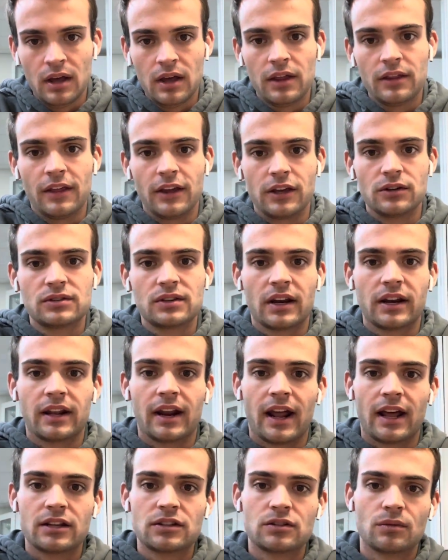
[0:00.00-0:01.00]
that you set it
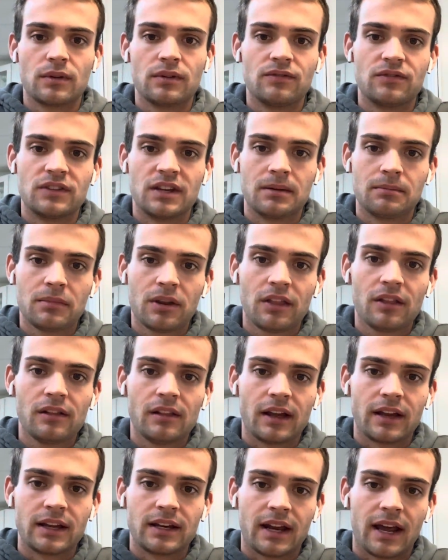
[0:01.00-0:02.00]
at. So we've dimmed the
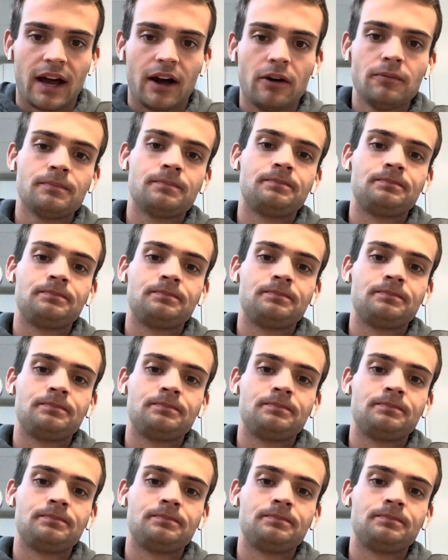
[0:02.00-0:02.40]
light now.